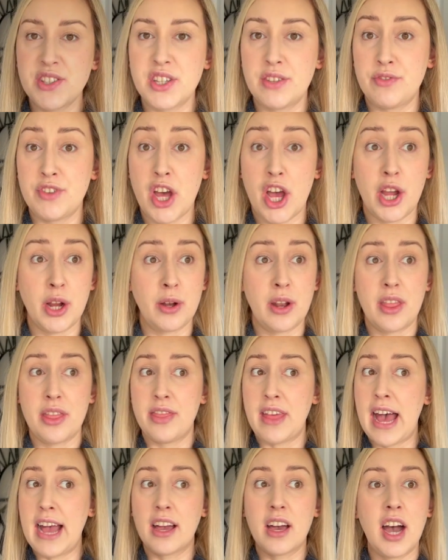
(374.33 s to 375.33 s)
have known
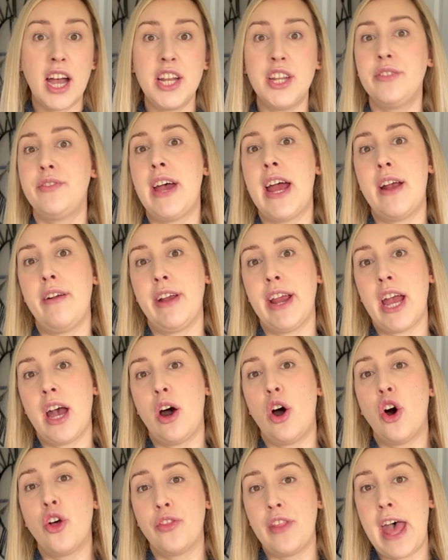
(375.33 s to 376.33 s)
that kind of area
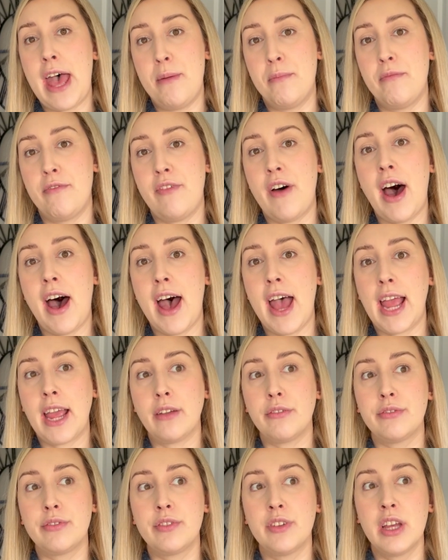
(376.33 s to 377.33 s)
on the
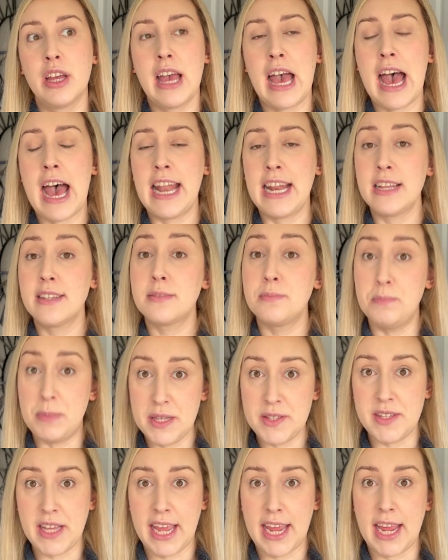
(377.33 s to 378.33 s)
M5. And it's
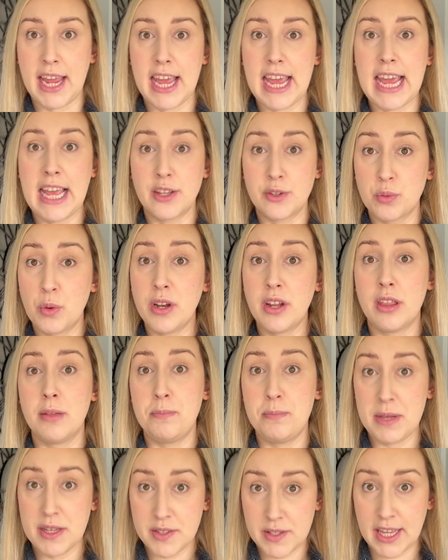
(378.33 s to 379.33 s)
busy. It's one of the
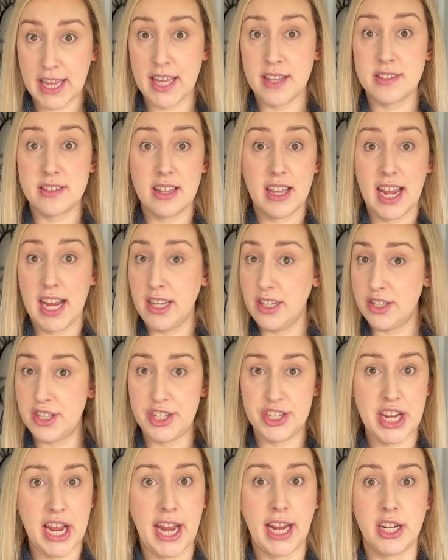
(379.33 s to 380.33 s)
busiest
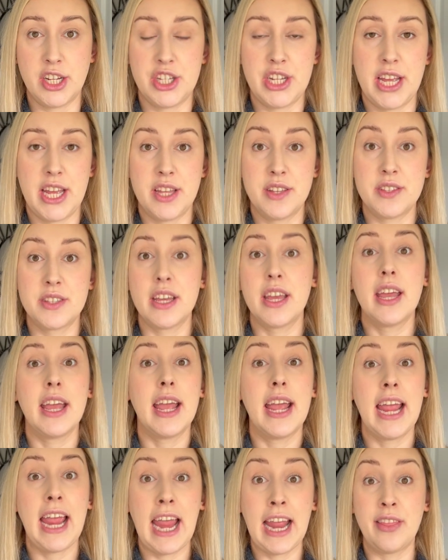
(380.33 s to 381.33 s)
interchanges
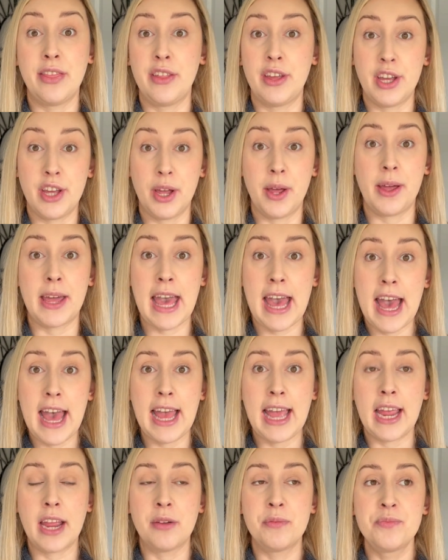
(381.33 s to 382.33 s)
in the
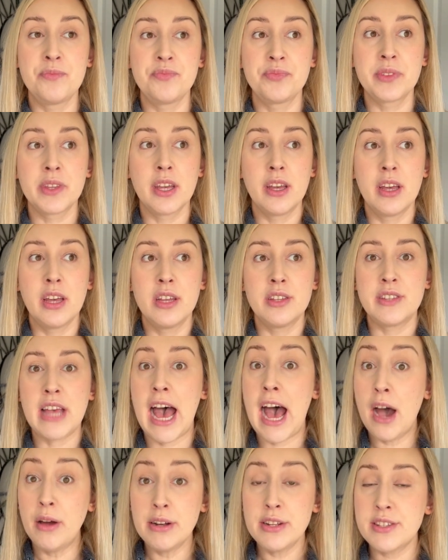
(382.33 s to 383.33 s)
UK. So
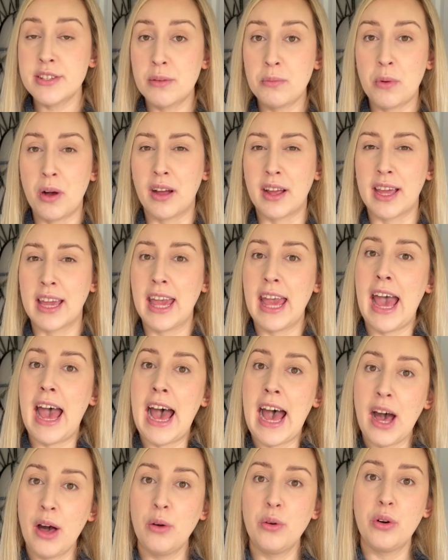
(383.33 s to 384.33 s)
how did someone get
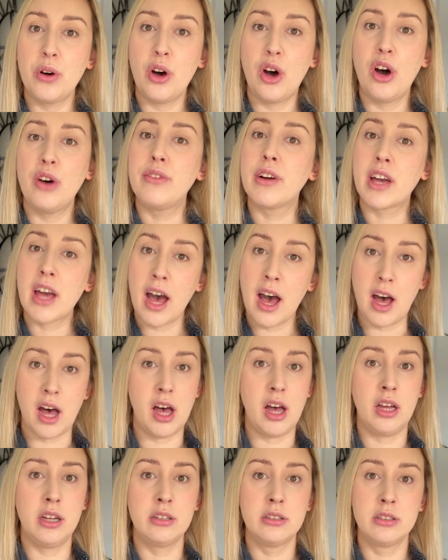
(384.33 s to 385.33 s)
out of a
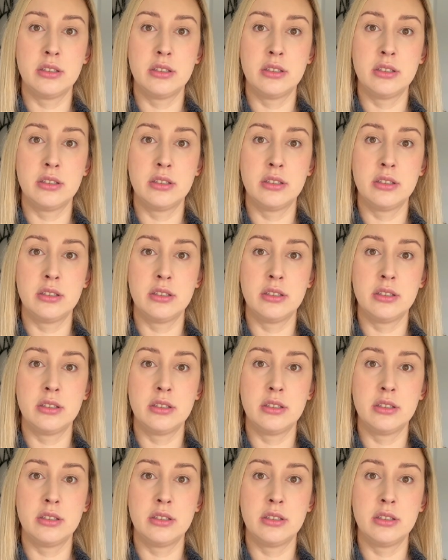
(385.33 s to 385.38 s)
car